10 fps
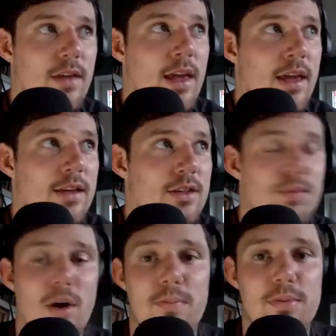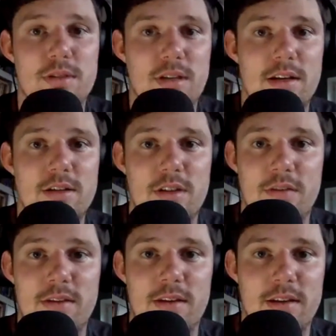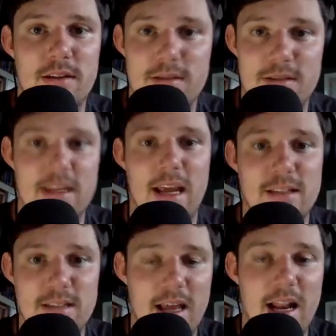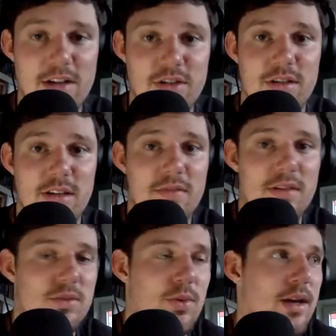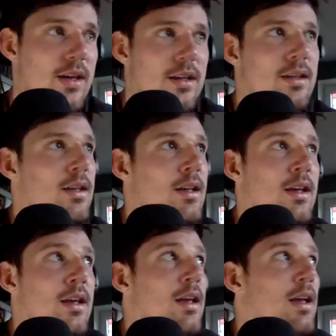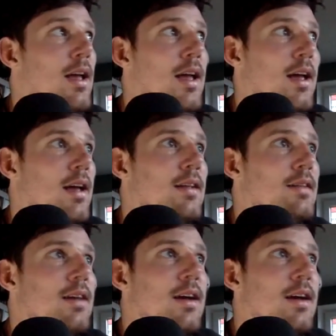a small percentage of the states that actually live this way. And